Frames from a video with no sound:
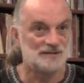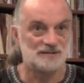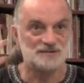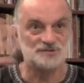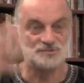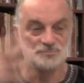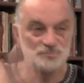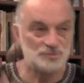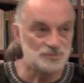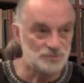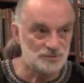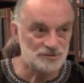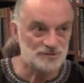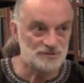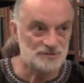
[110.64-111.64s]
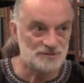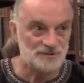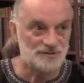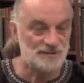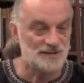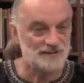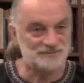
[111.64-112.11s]
this mood,
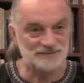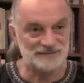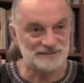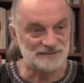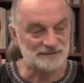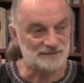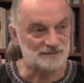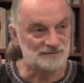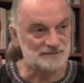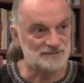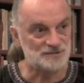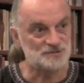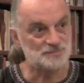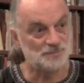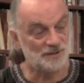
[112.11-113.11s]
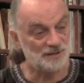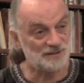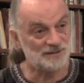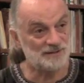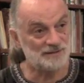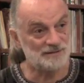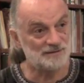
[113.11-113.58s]
everything, this
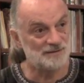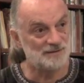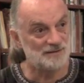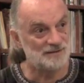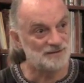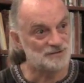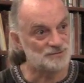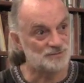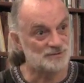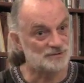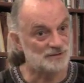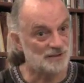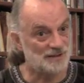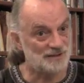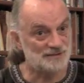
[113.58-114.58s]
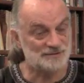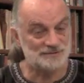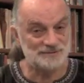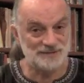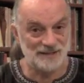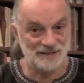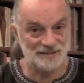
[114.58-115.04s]
body, is what God
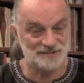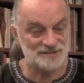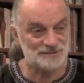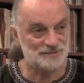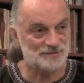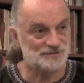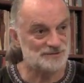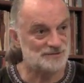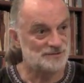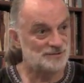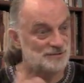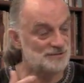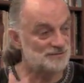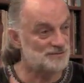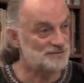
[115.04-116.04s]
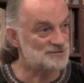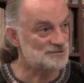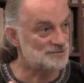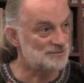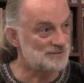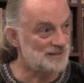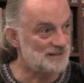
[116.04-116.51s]
creates, what the universe
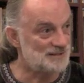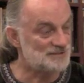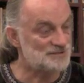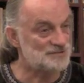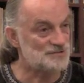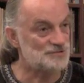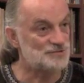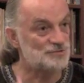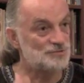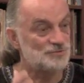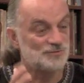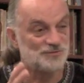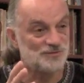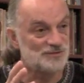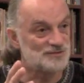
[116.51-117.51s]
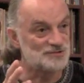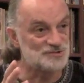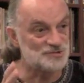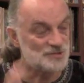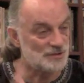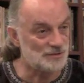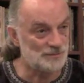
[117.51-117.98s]
creates, for the
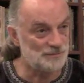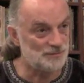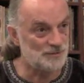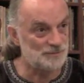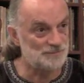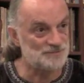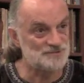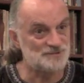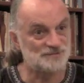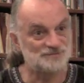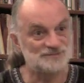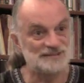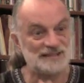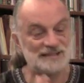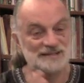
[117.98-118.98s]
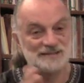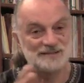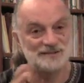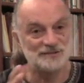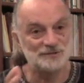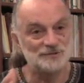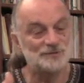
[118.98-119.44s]
sole purpose of taking
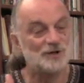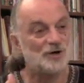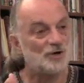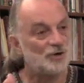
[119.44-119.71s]
you